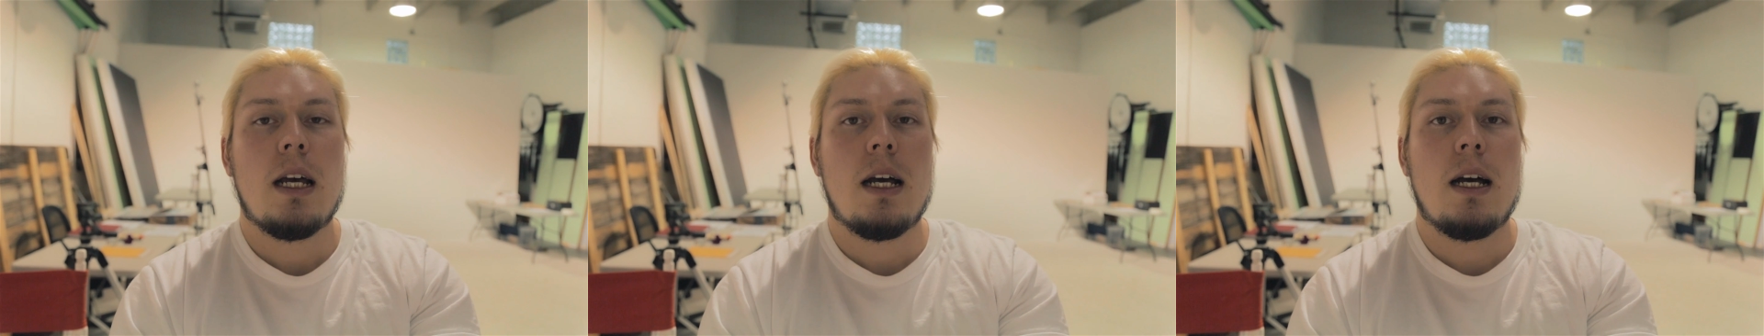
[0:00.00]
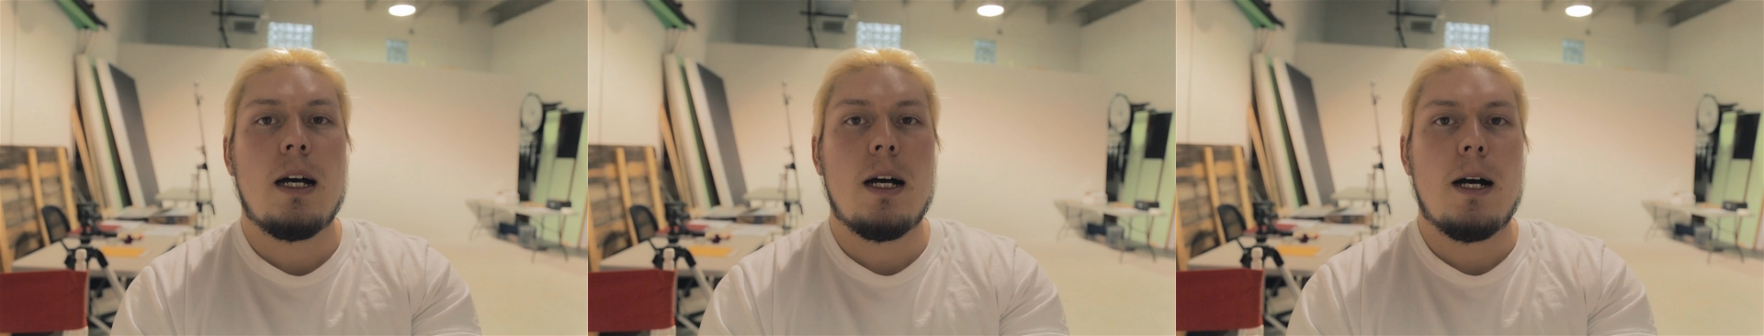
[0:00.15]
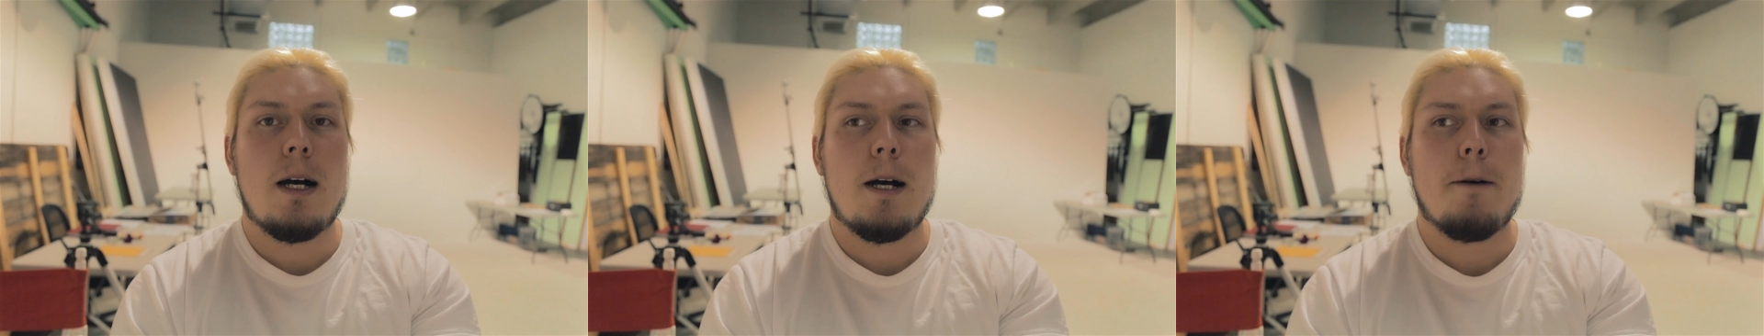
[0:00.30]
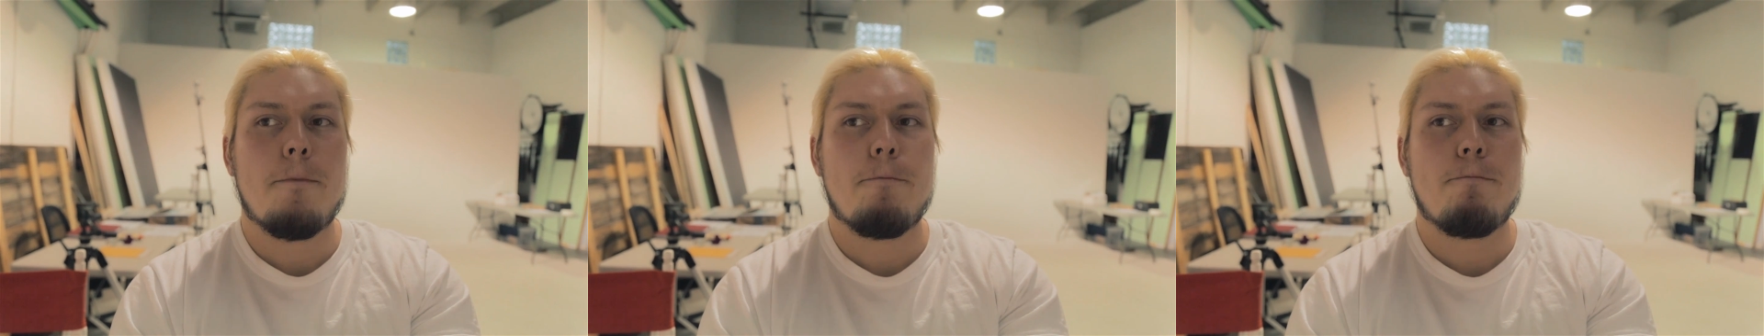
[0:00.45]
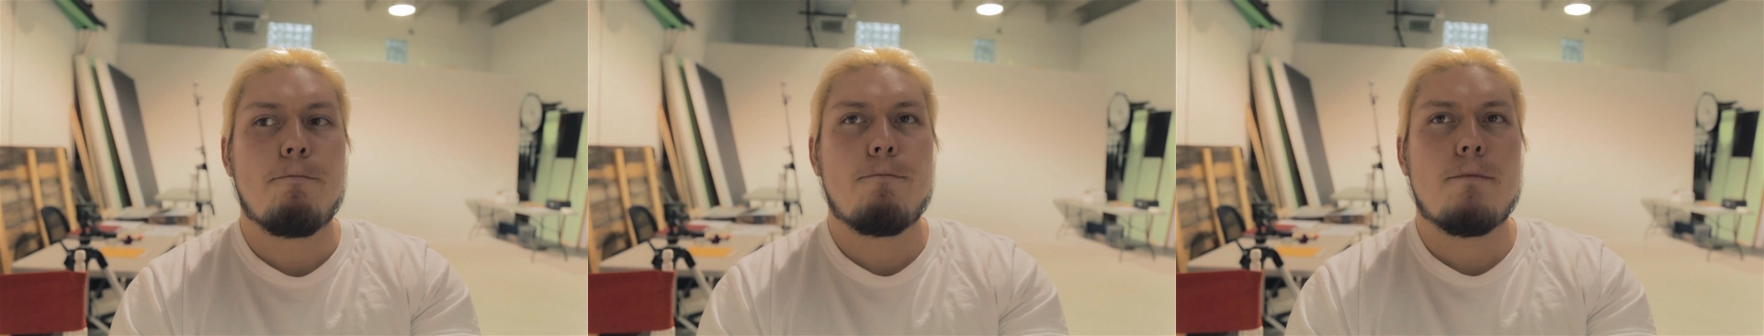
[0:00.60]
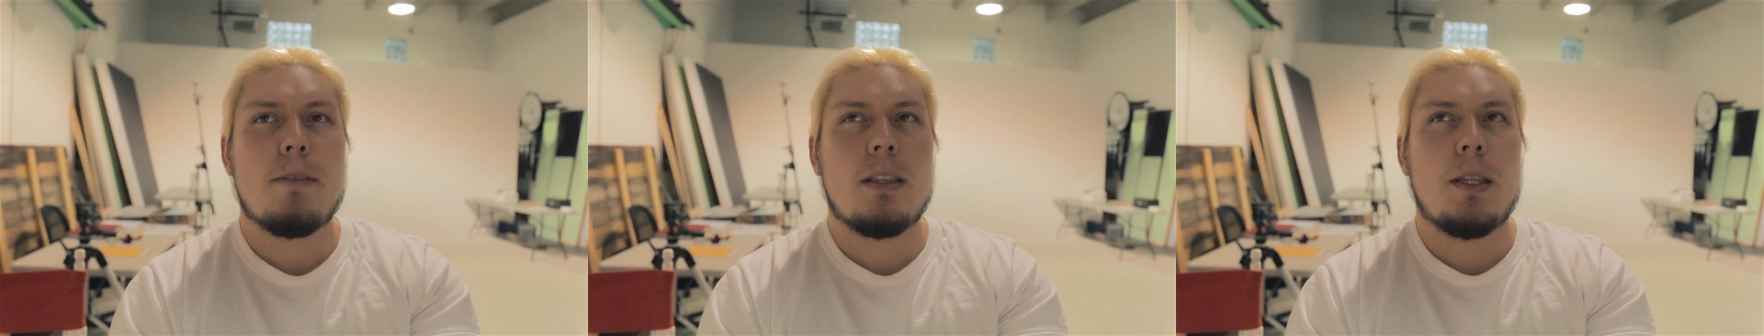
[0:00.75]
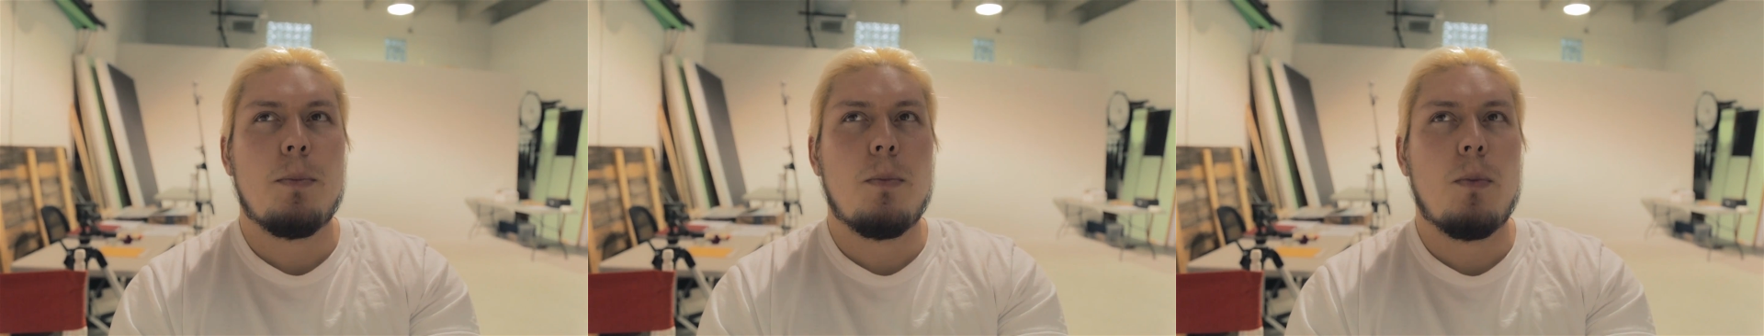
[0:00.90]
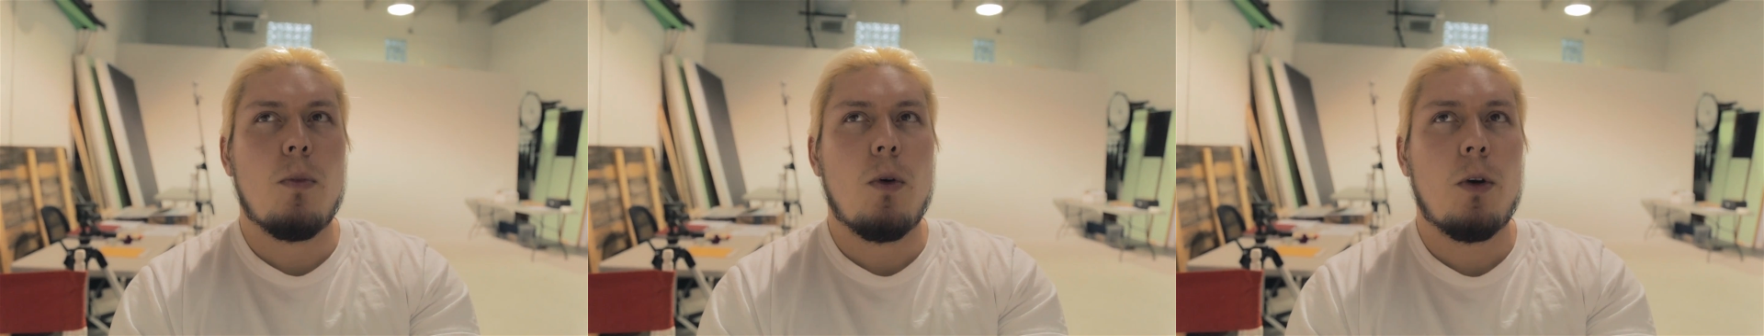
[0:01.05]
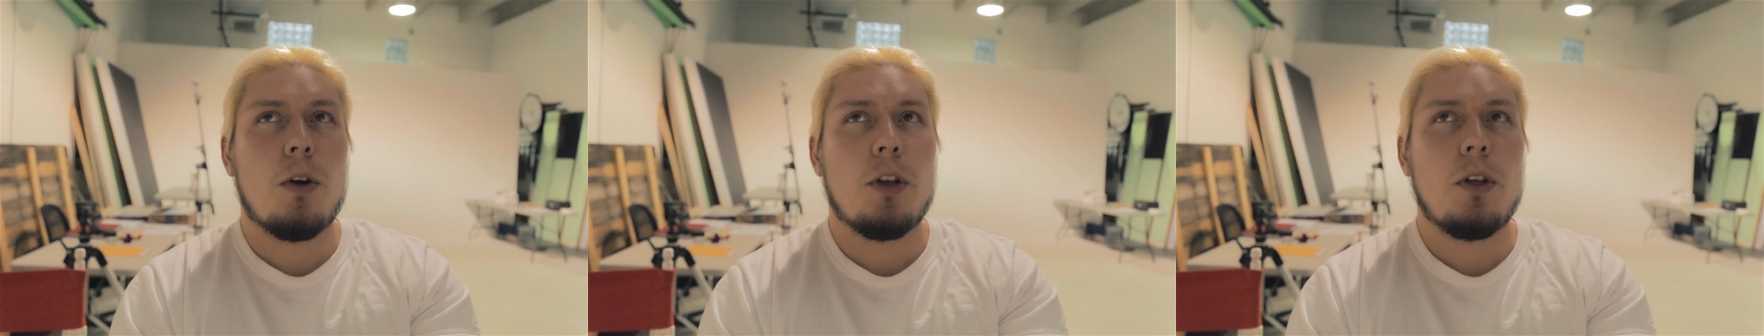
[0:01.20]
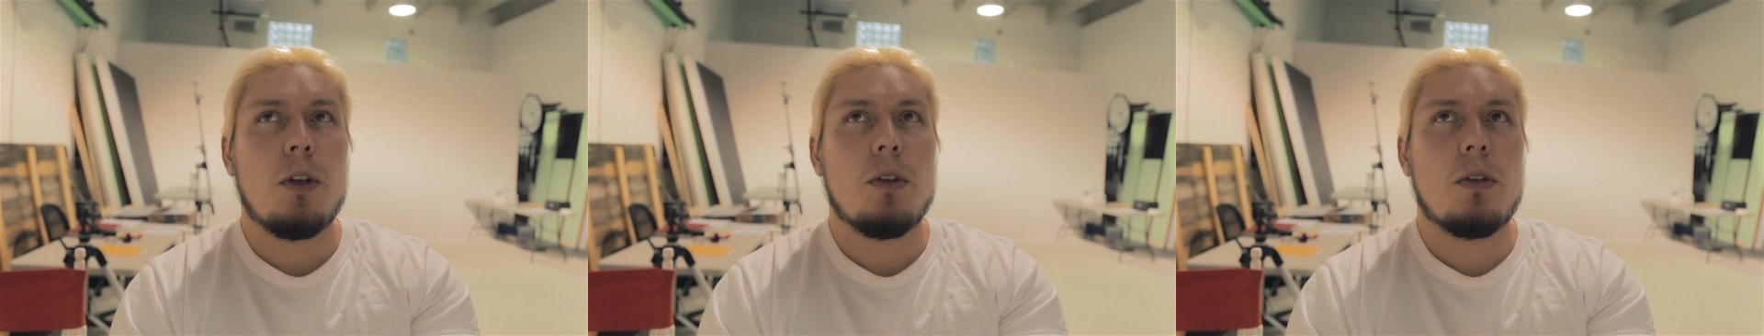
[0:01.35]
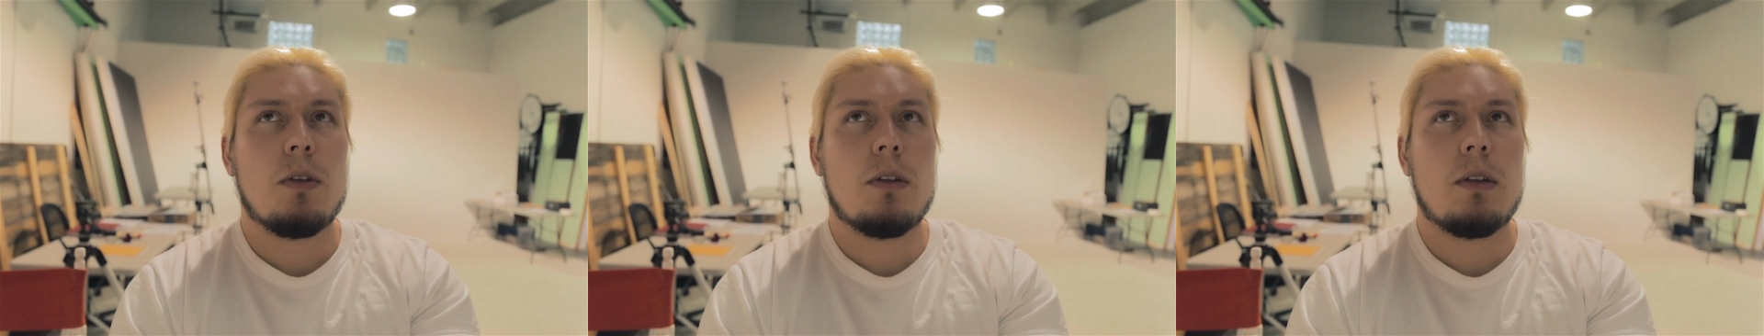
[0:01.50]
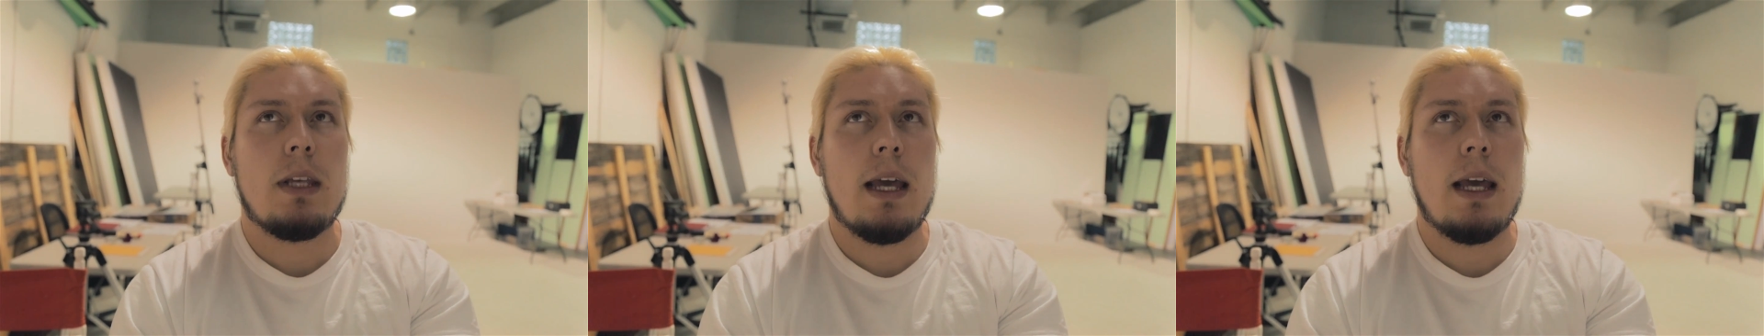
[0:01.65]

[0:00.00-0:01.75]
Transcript: the more you